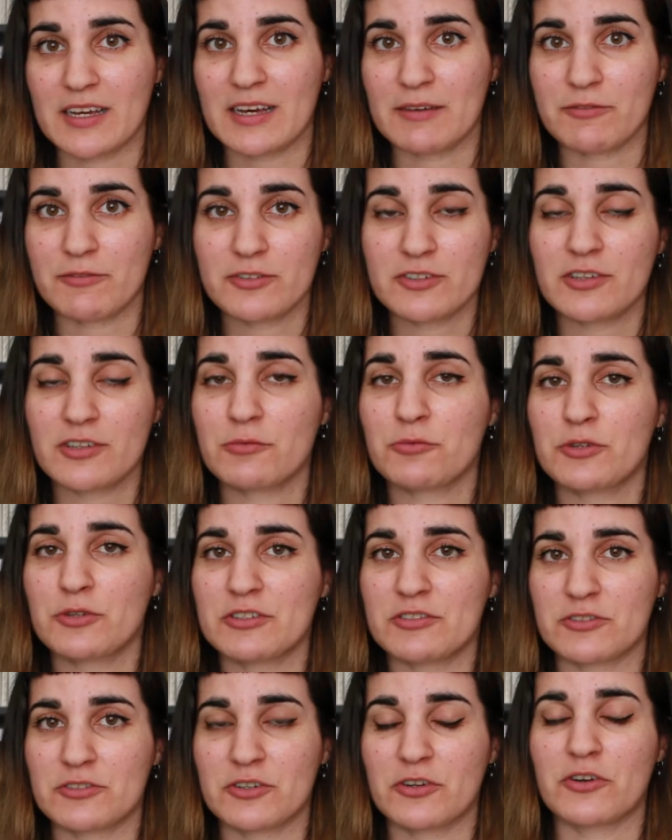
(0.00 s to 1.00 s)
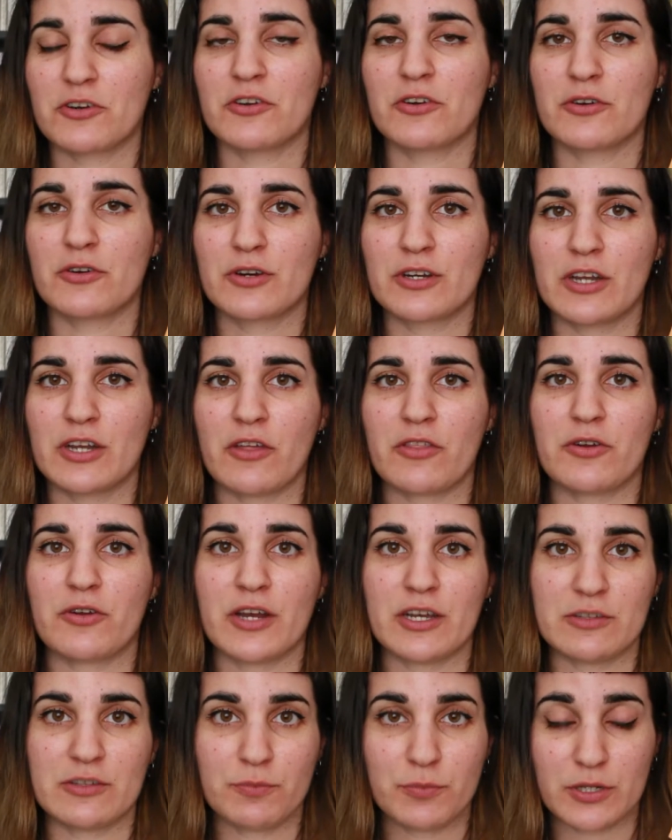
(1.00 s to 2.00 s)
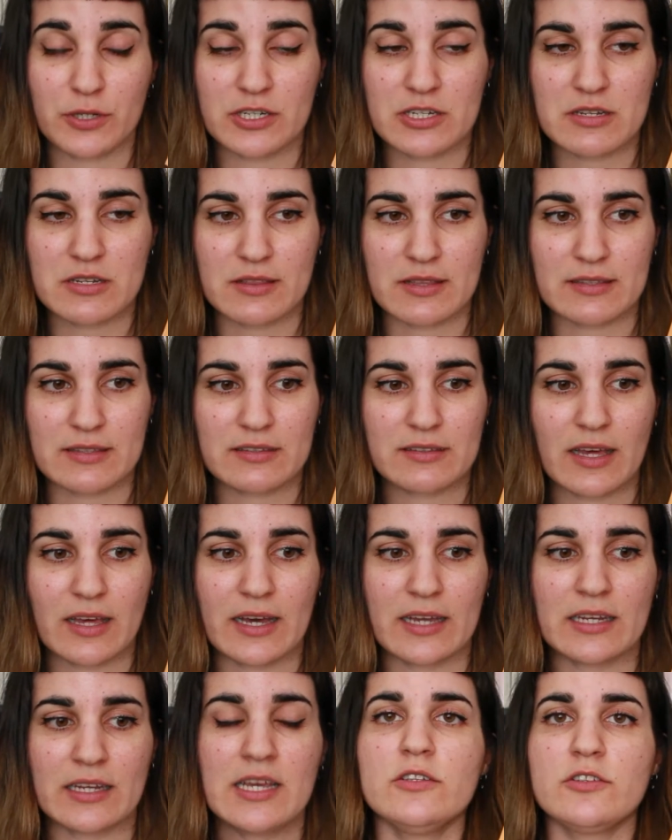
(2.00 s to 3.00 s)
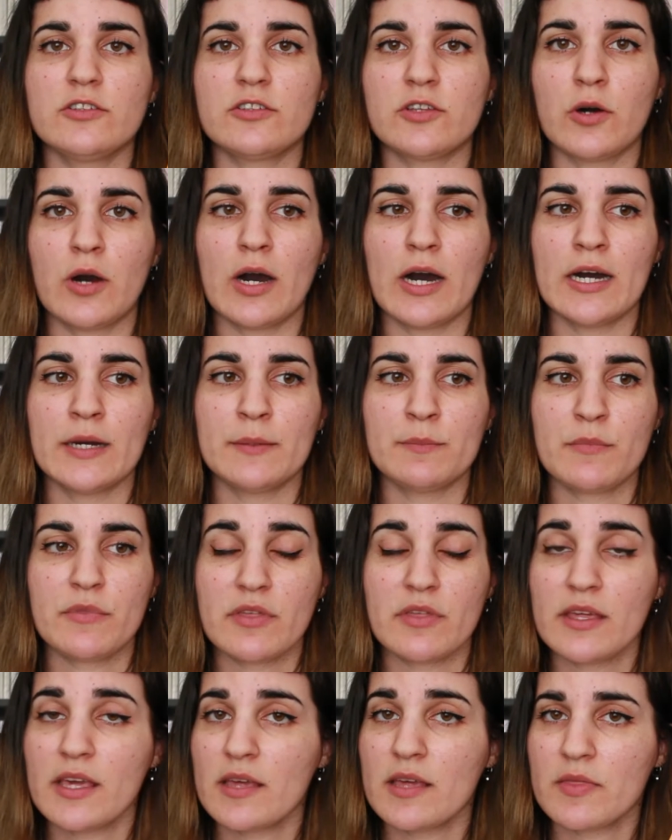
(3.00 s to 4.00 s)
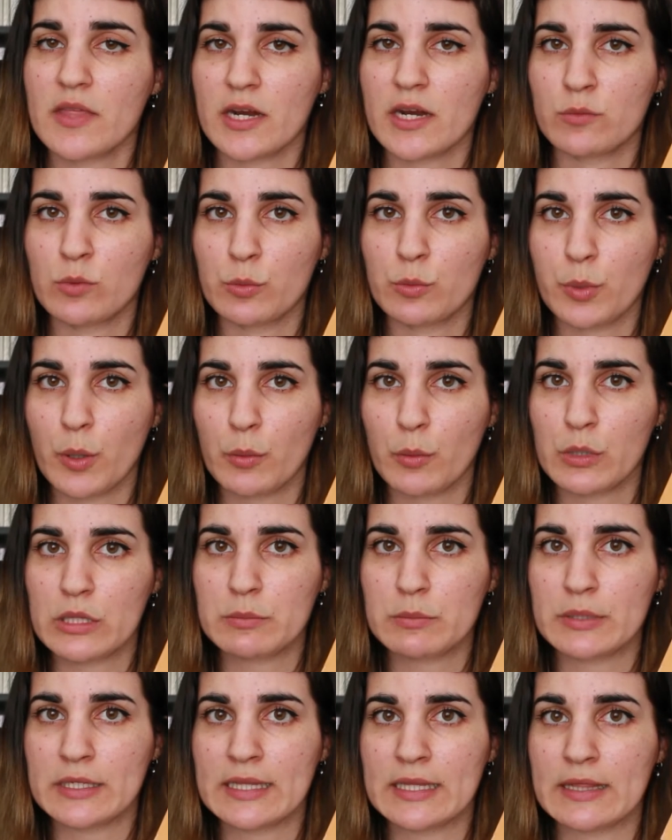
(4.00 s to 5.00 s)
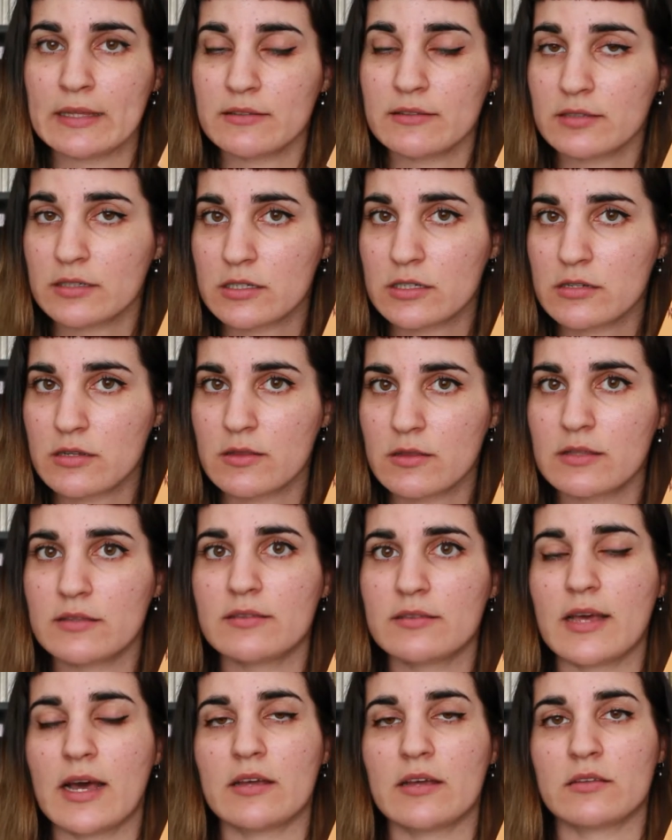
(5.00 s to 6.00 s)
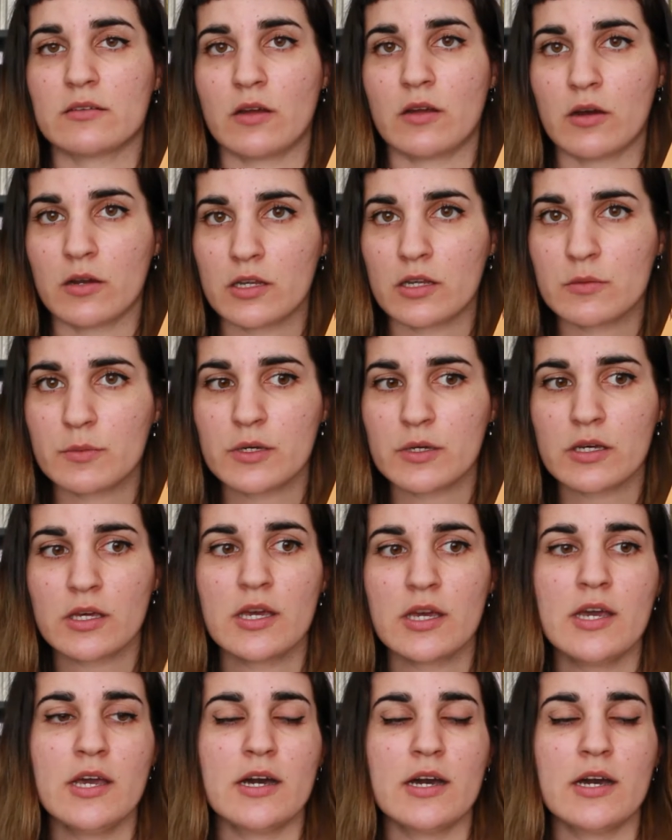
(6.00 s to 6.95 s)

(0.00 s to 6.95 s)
for some reason or another I put it to the side. So I'm thinking that I will probably be listening to this as an audiobook.